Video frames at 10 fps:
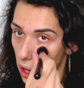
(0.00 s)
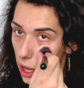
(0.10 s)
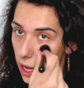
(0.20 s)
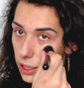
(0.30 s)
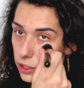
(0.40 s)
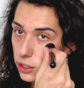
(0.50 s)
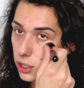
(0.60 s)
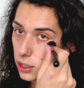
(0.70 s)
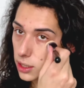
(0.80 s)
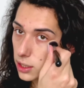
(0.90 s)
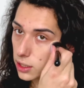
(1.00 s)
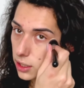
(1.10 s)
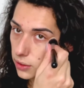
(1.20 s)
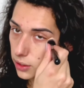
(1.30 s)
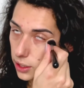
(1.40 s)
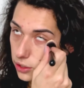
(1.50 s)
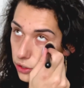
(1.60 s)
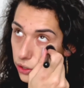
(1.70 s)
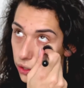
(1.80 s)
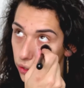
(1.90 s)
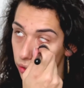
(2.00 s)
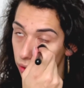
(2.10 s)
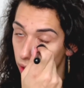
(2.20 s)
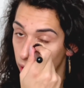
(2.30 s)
And this is not necessarily to